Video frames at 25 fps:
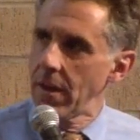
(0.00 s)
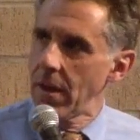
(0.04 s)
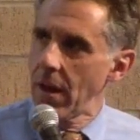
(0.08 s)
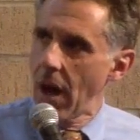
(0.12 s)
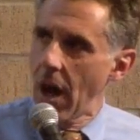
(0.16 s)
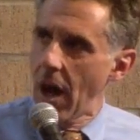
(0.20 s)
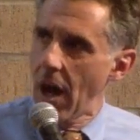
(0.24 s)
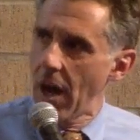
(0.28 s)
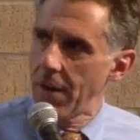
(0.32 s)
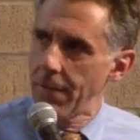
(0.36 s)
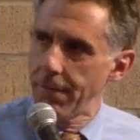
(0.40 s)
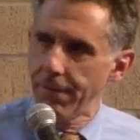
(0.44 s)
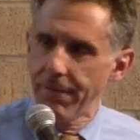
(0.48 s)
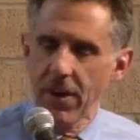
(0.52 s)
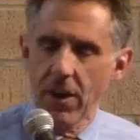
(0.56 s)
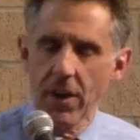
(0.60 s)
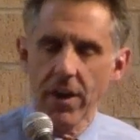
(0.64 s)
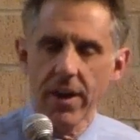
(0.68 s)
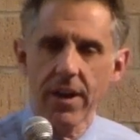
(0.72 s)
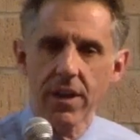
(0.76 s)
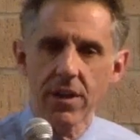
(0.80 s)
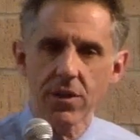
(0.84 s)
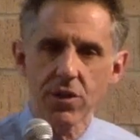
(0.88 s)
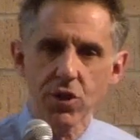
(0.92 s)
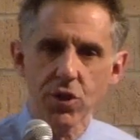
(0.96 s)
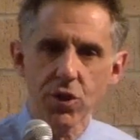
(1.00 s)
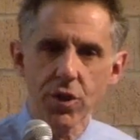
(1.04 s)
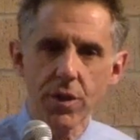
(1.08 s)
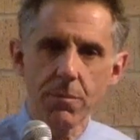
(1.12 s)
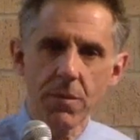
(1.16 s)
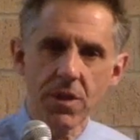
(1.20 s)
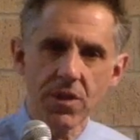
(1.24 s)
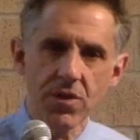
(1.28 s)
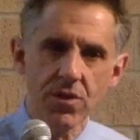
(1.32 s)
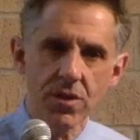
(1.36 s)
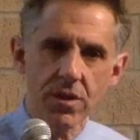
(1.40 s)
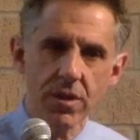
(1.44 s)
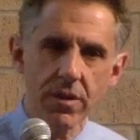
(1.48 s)
various
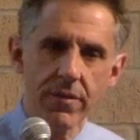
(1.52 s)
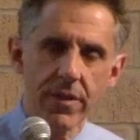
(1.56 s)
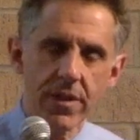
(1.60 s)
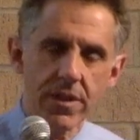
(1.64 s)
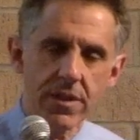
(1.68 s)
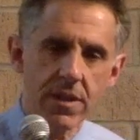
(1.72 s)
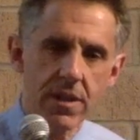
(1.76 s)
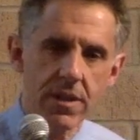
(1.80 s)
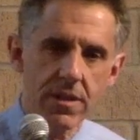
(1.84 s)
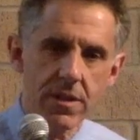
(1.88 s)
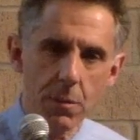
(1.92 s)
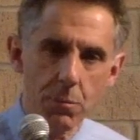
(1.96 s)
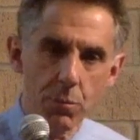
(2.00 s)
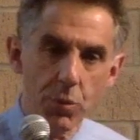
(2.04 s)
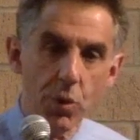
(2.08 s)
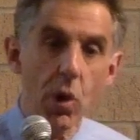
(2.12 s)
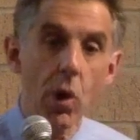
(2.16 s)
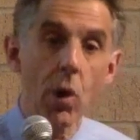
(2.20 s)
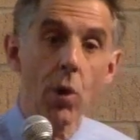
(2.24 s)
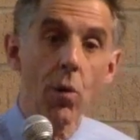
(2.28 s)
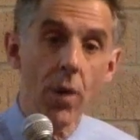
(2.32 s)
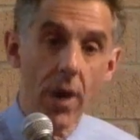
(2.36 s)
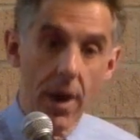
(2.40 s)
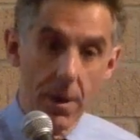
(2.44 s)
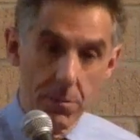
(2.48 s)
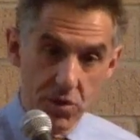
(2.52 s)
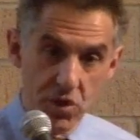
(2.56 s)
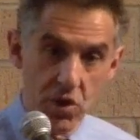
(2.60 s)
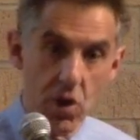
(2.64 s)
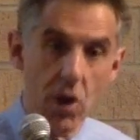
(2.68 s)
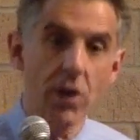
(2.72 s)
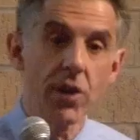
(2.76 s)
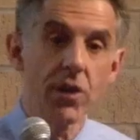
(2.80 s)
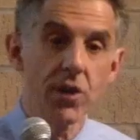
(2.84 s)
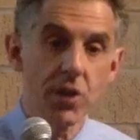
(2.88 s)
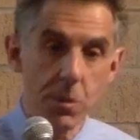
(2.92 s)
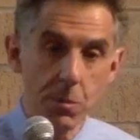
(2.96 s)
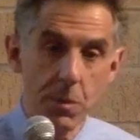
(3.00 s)
treatment services and programs
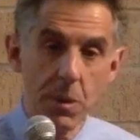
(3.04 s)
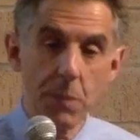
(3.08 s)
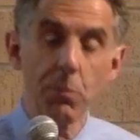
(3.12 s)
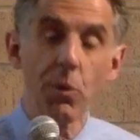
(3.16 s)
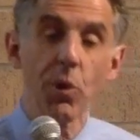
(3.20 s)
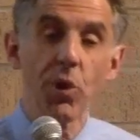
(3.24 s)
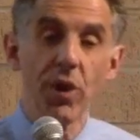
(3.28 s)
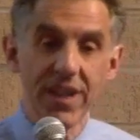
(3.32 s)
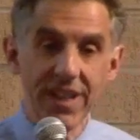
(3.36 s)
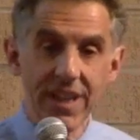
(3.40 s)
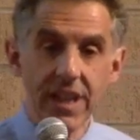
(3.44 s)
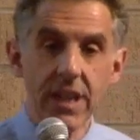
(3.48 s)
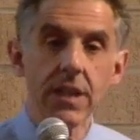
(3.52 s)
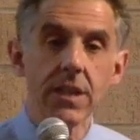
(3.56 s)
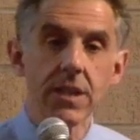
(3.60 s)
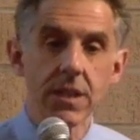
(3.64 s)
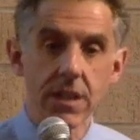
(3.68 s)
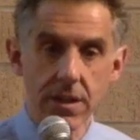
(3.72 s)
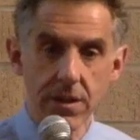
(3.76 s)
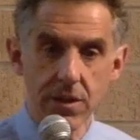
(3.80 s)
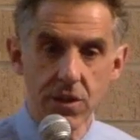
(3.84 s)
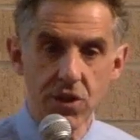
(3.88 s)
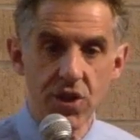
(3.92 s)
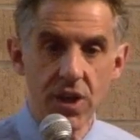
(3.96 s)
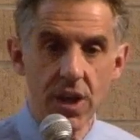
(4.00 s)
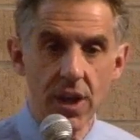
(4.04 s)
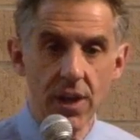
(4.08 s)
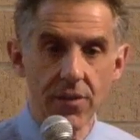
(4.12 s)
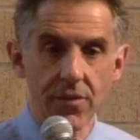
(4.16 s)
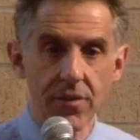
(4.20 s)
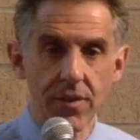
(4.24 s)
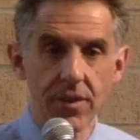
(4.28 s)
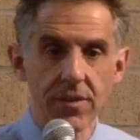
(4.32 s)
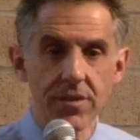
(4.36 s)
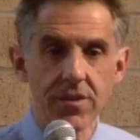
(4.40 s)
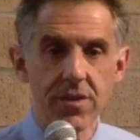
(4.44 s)
started to be put into the shelter.